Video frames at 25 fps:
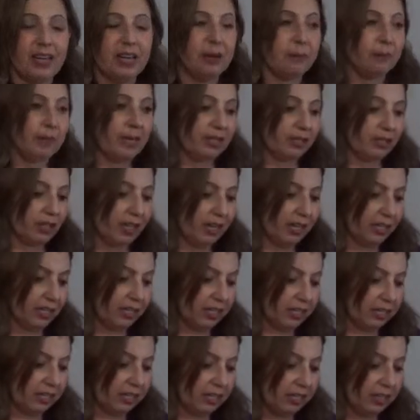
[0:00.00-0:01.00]
Am I not
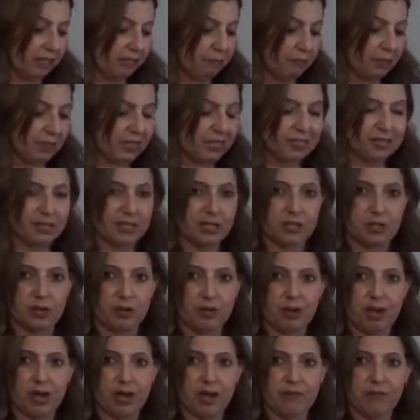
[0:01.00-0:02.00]
good enough because I
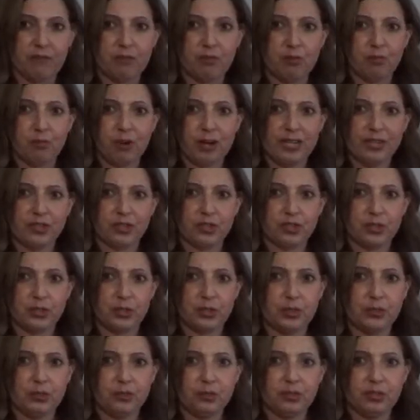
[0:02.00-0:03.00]
don't have the right
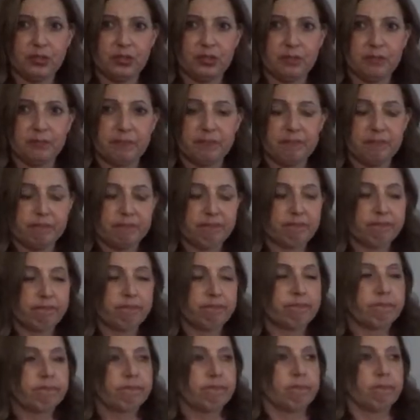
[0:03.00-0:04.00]
shoes?
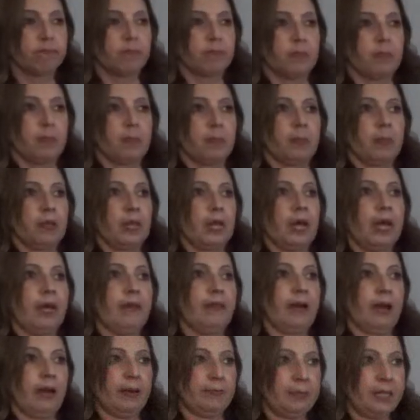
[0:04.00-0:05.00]

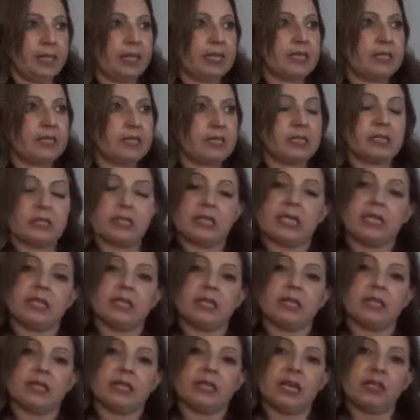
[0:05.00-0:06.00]
And I begin to think
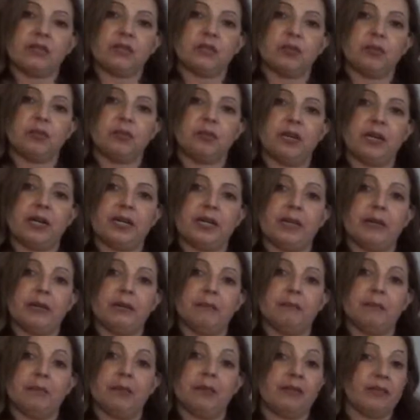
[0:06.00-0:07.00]
that that's who I
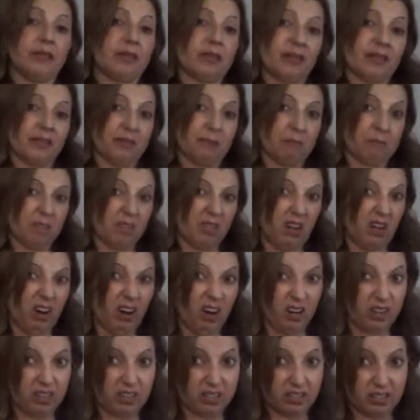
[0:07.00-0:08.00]
am, and that I am
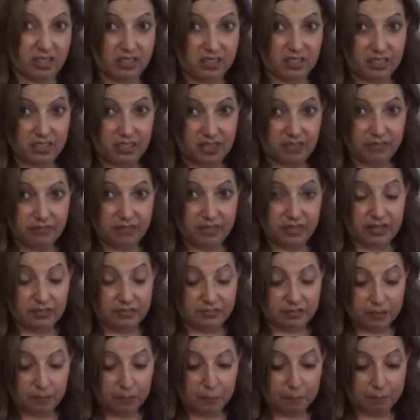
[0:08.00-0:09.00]
not good enough, and I
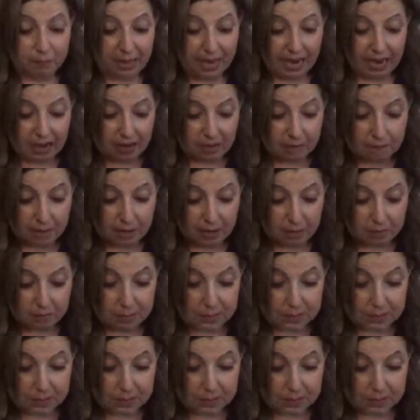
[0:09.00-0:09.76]
feel bad about